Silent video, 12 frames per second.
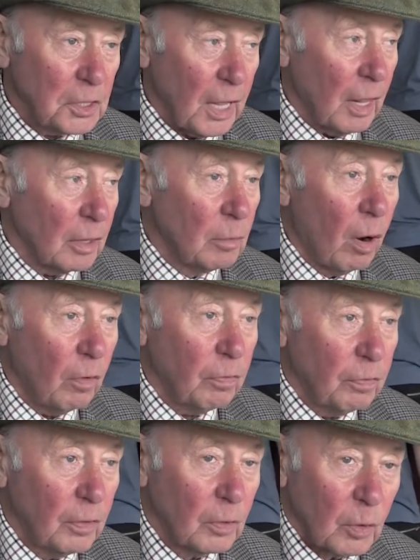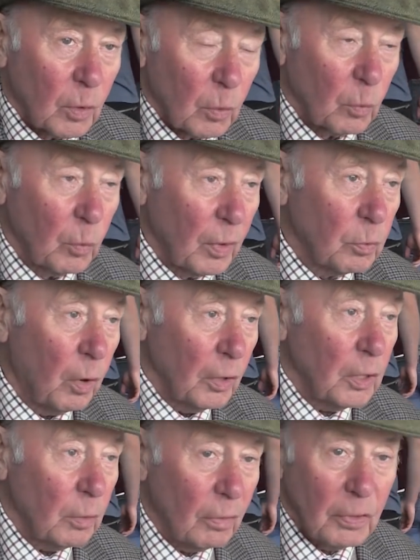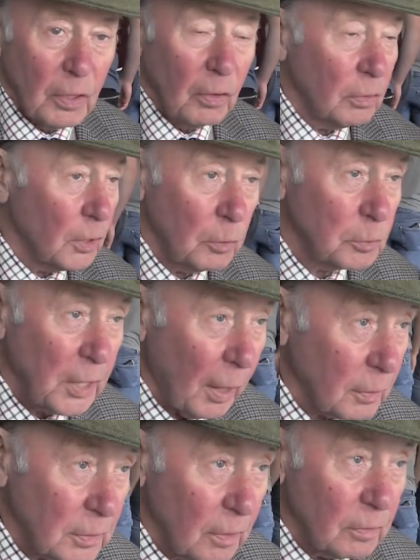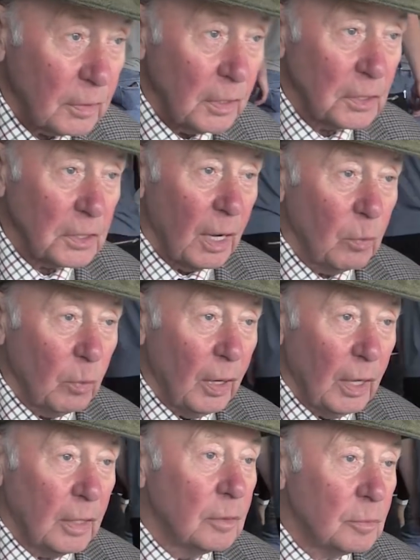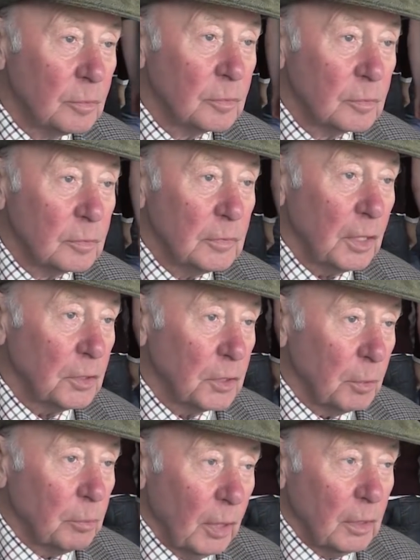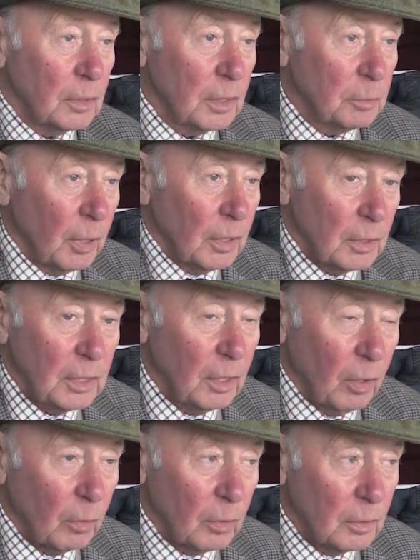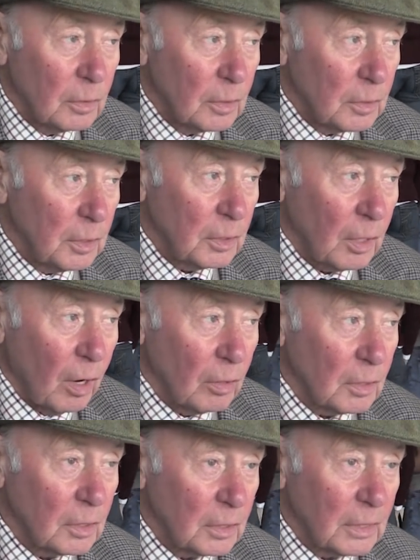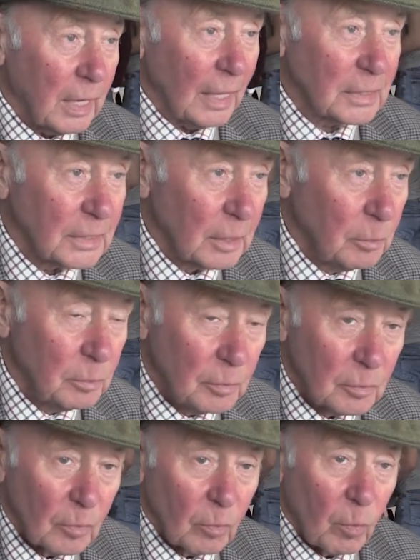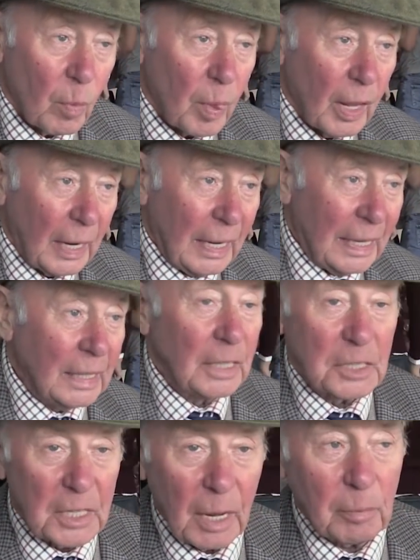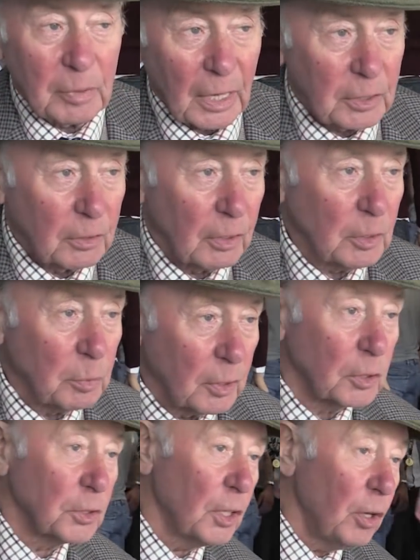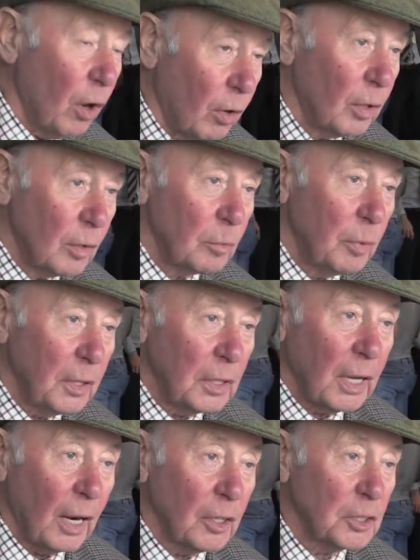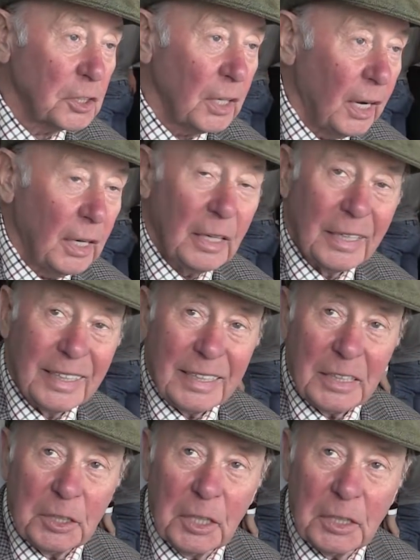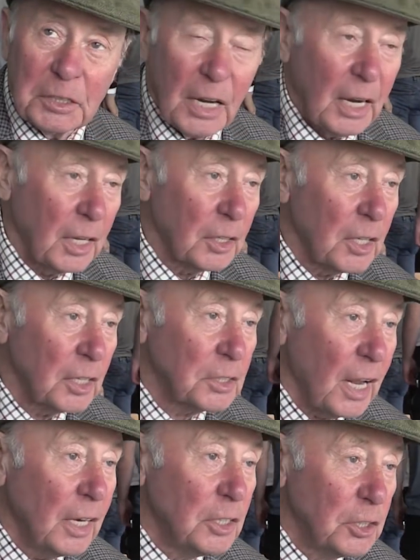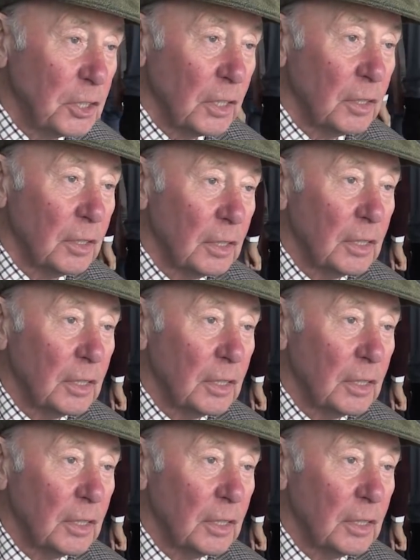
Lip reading: set them off with what you have as an objective in the same way. It's just, but you know, you can't class them in the same categories because they're not. But you can say they take the attention